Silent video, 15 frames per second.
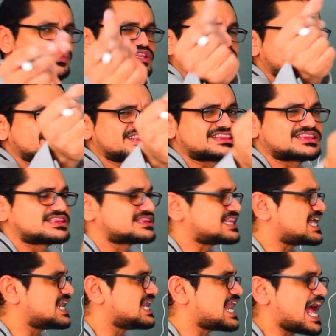the
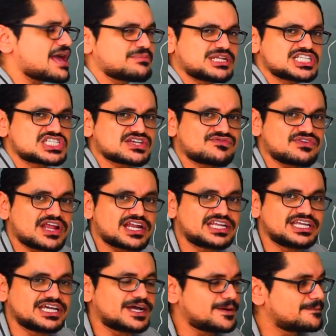Thalamencephalon
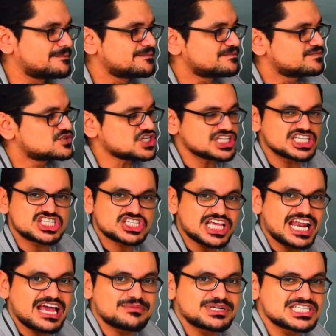here. See this
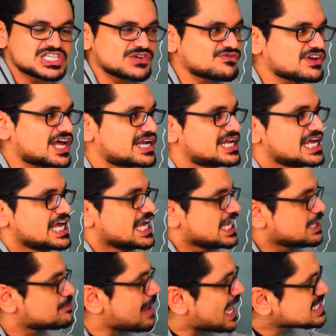Thalamencephalon.
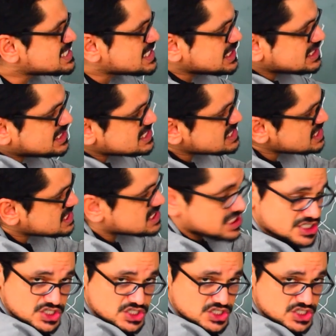Imagine this is the